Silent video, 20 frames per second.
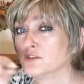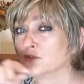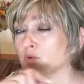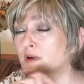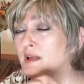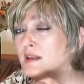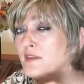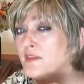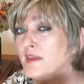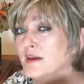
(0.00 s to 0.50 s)

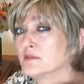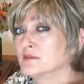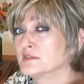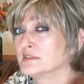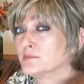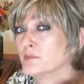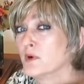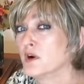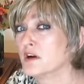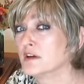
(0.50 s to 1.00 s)
12th
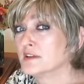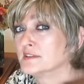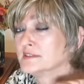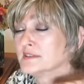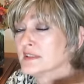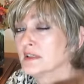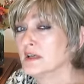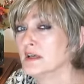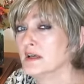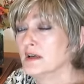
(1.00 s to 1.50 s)
house Mars
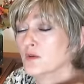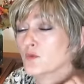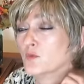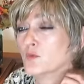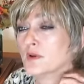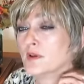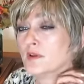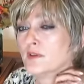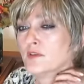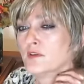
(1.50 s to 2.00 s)

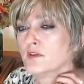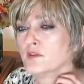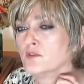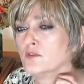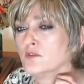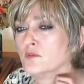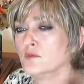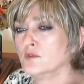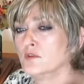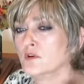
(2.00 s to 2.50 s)
with
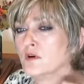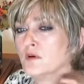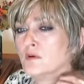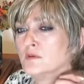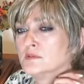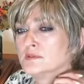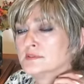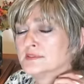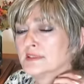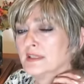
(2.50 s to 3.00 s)
new
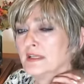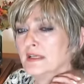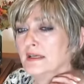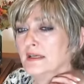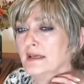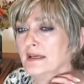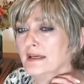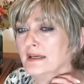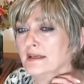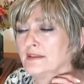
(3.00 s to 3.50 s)
goals
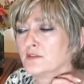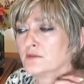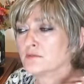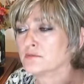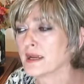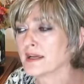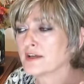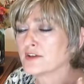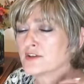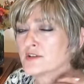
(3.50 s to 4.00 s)
and
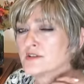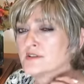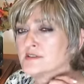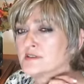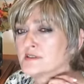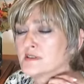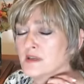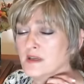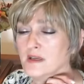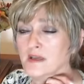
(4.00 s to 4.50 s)

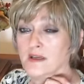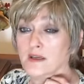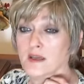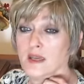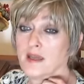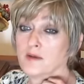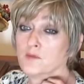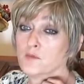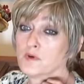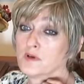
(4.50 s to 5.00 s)
directions,
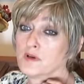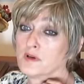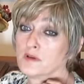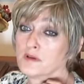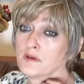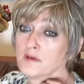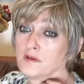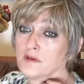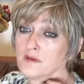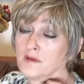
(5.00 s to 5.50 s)
and
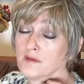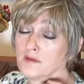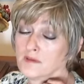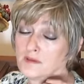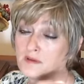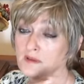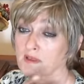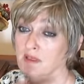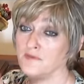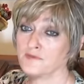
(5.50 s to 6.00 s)
where
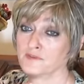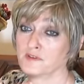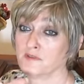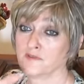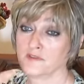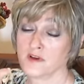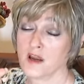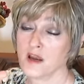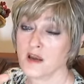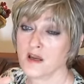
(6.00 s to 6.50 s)
the gift
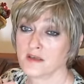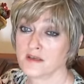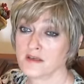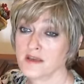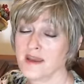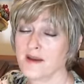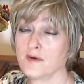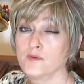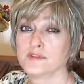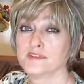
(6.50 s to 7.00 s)
of God
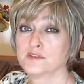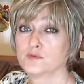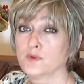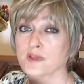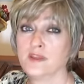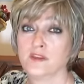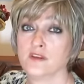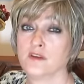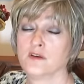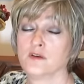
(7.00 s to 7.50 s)
now is
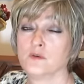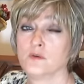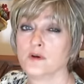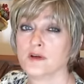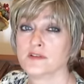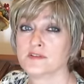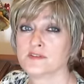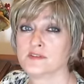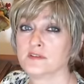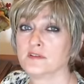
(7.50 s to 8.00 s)
with you
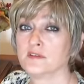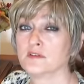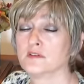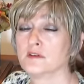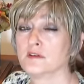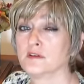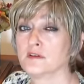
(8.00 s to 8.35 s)
until